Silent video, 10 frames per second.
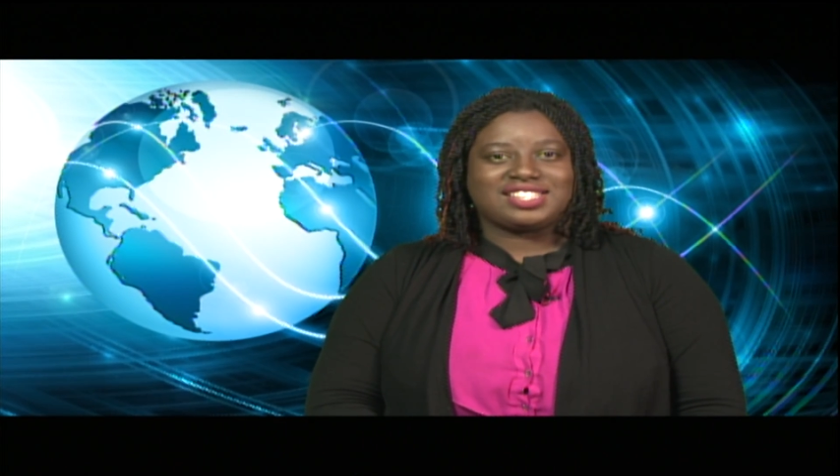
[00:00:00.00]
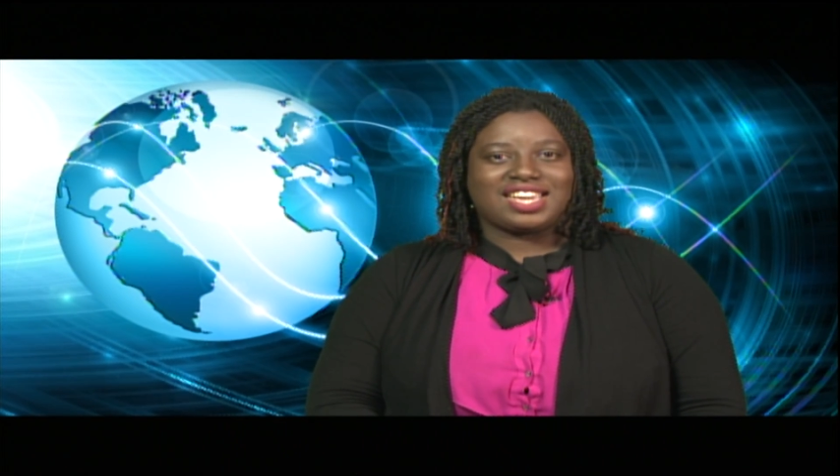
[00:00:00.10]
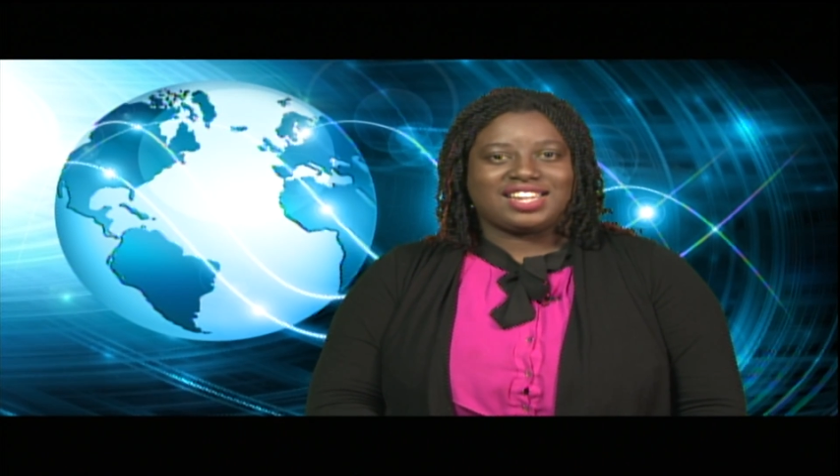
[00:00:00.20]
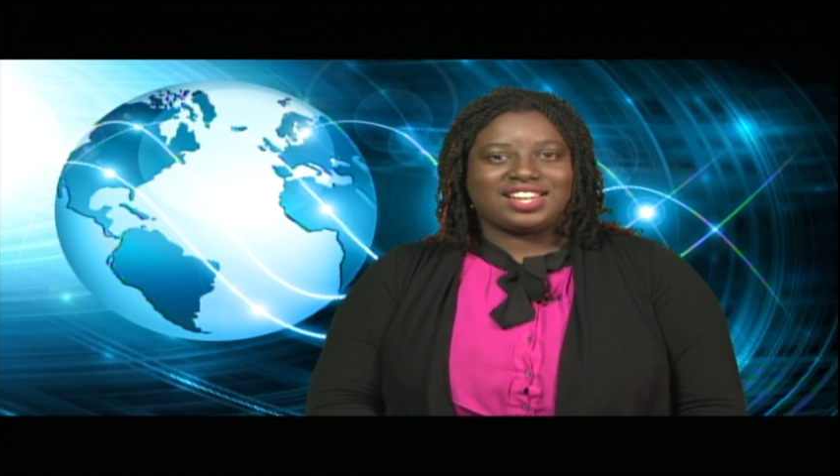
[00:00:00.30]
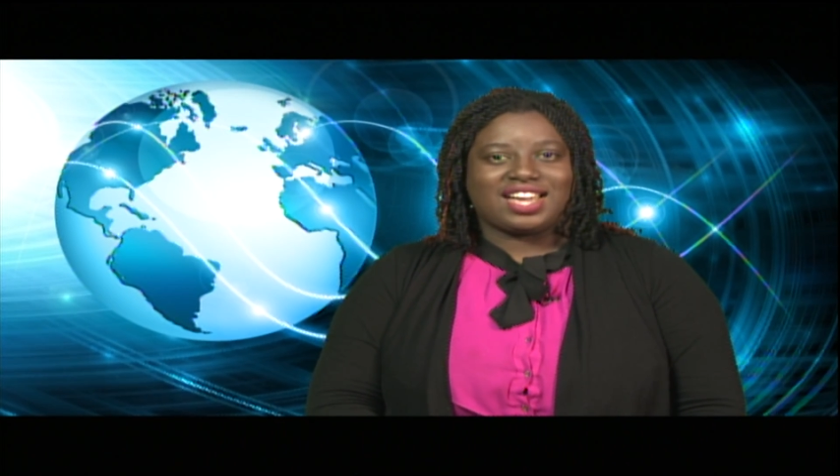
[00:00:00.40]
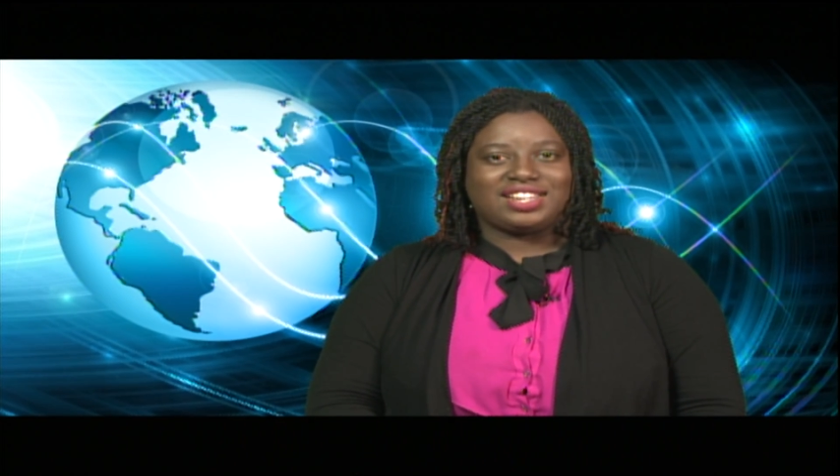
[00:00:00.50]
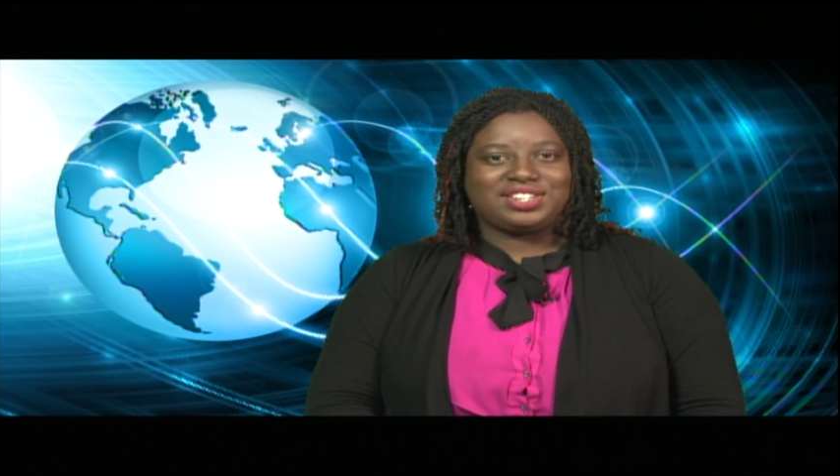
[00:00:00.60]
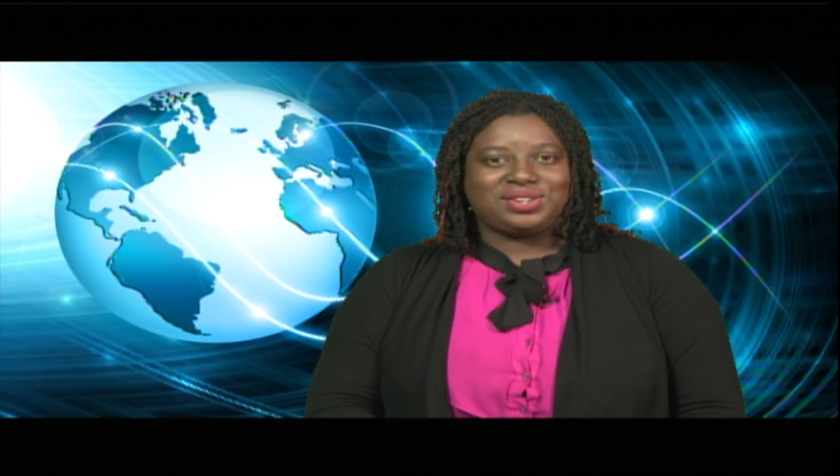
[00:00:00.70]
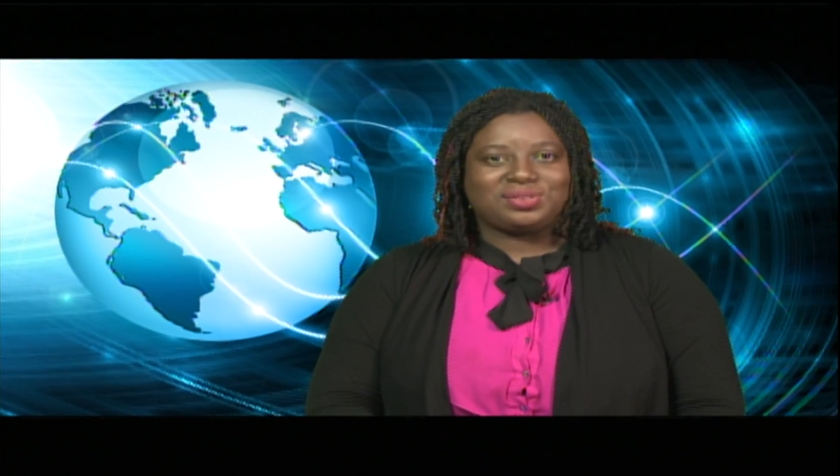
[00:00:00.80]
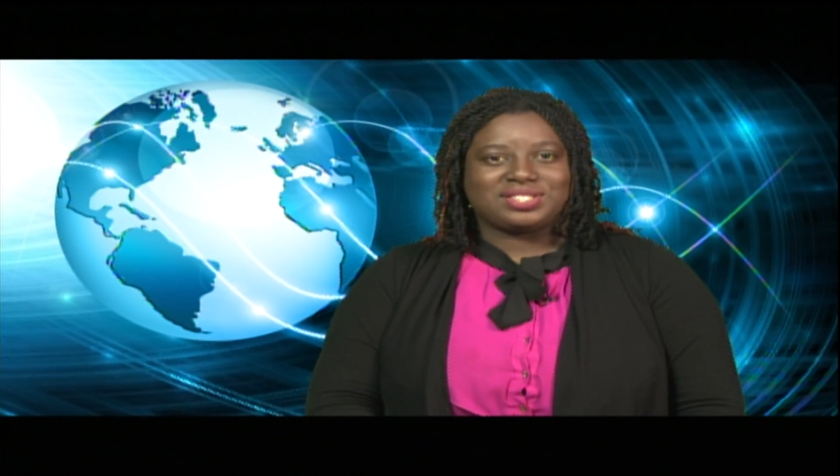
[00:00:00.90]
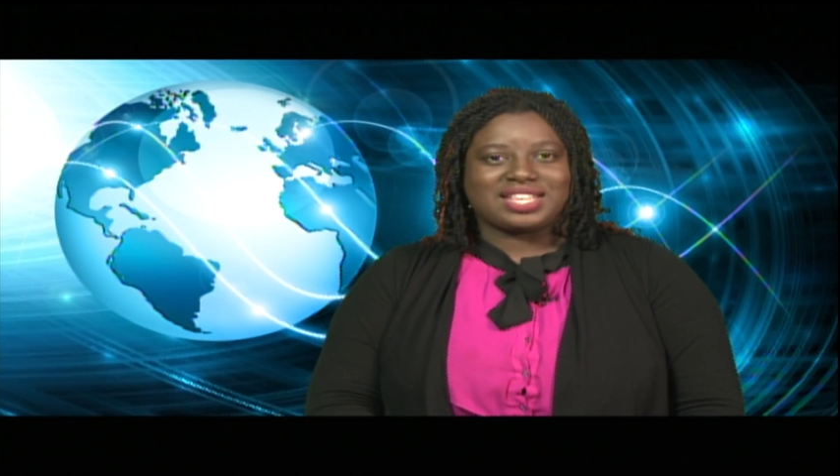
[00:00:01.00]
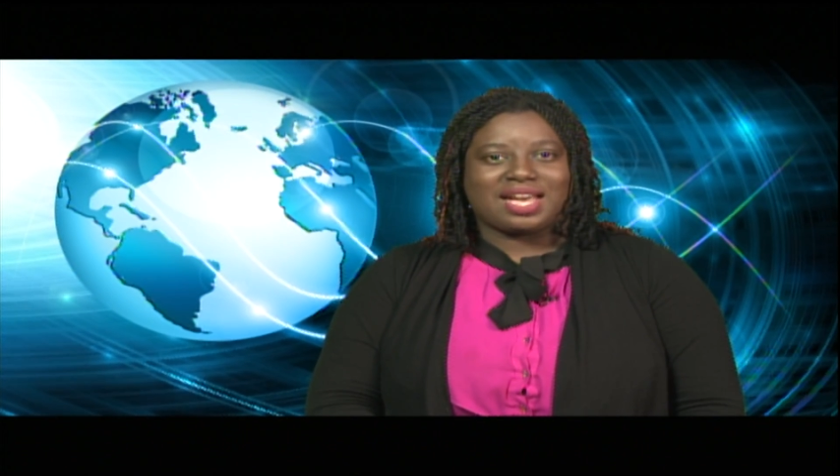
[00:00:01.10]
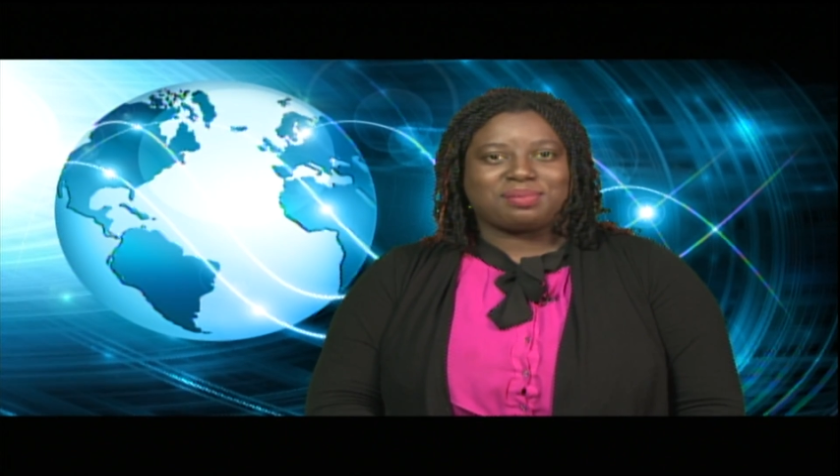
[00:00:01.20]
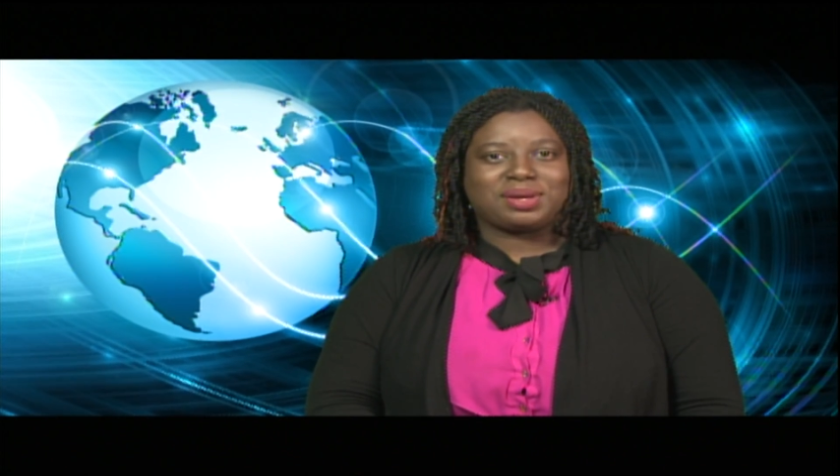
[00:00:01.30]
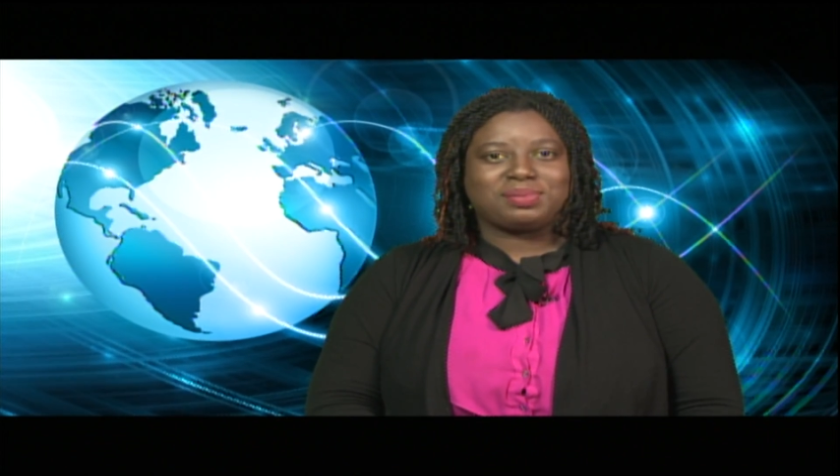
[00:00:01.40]
headline news.
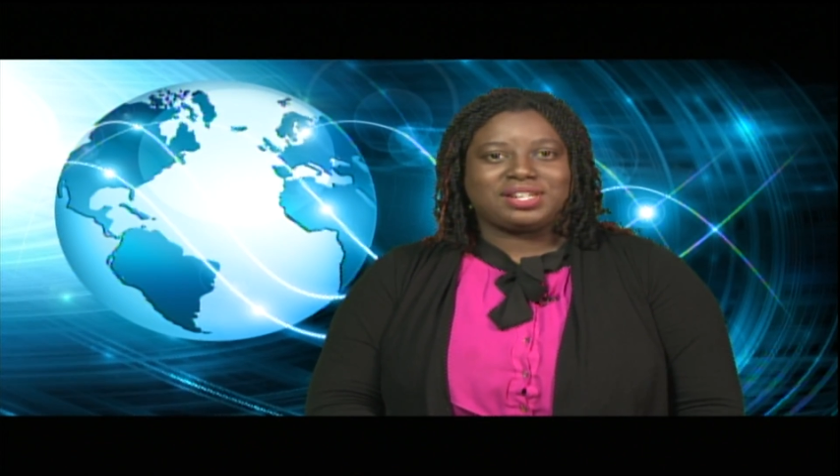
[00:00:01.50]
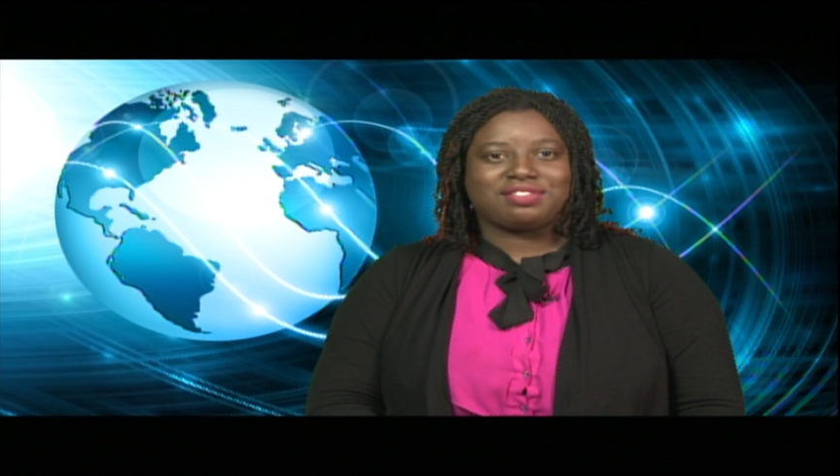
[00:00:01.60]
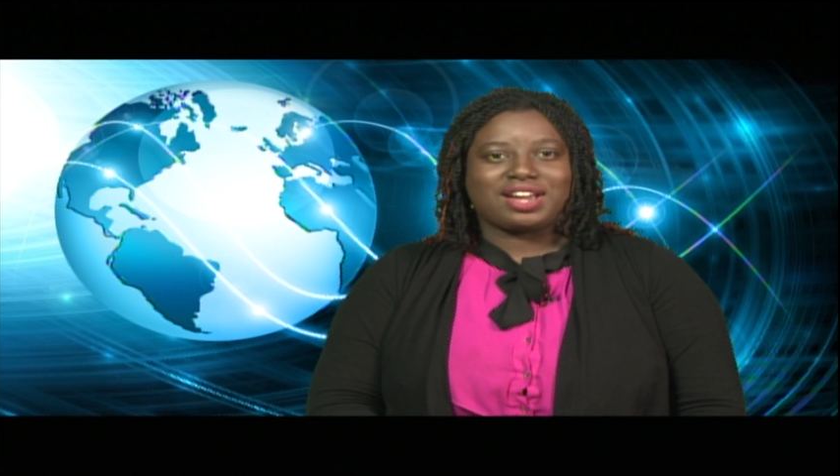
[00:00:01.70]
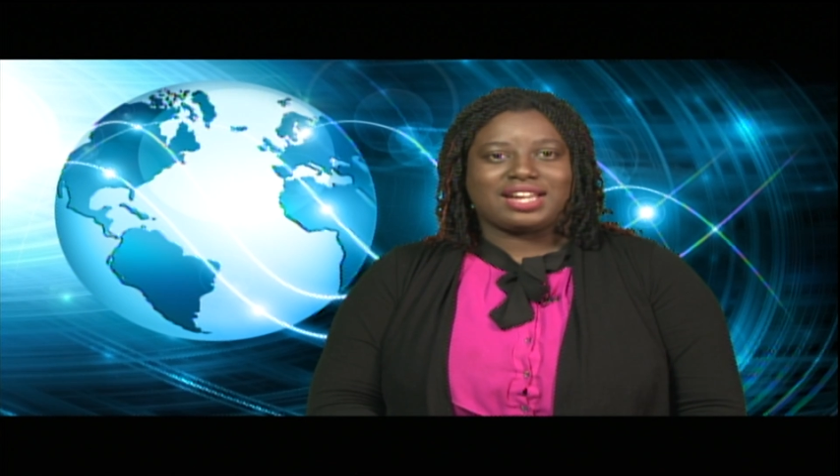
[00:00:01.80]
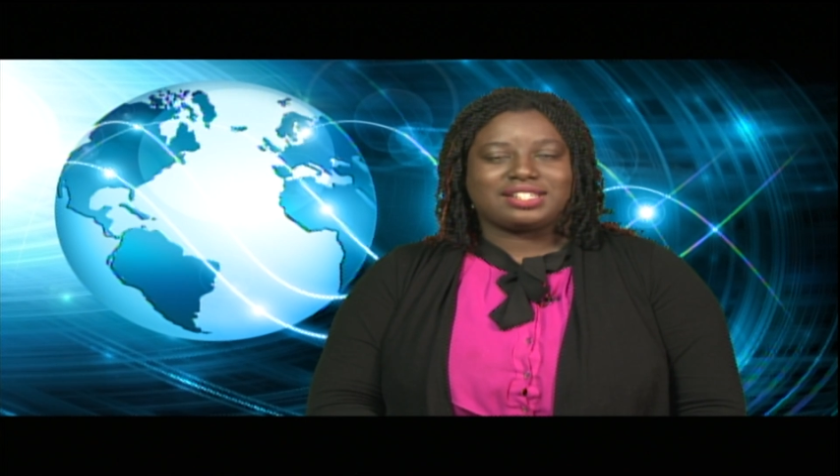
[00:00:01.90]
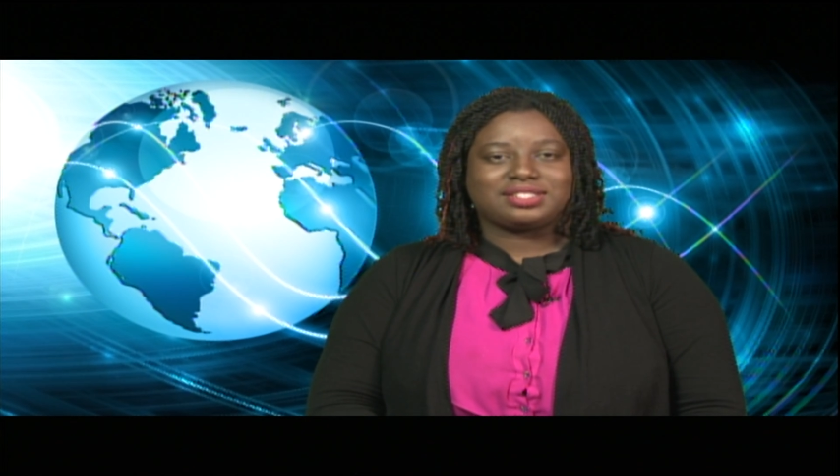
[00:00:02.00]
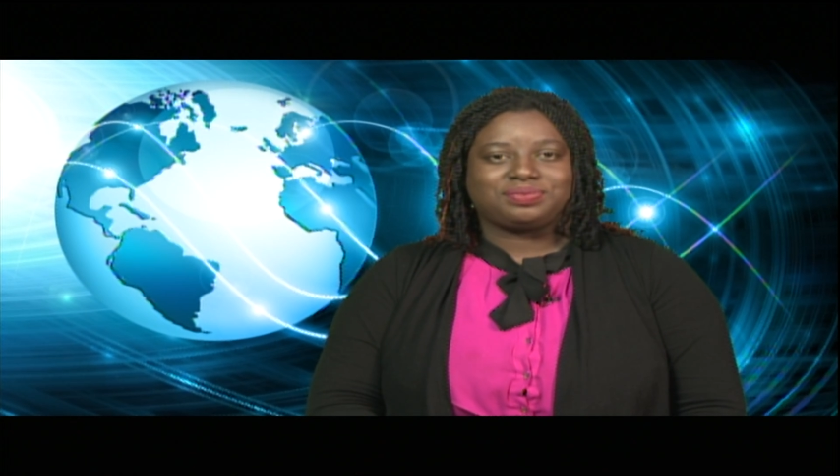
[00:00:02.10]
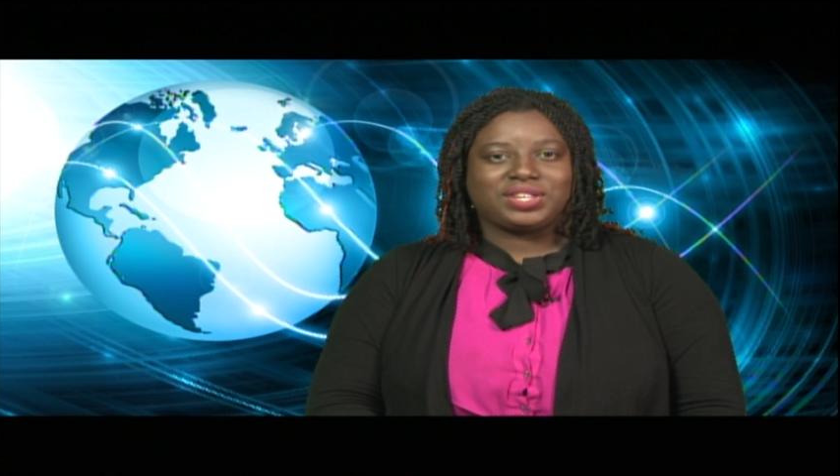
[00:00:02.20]
I'm Kimberly Wright.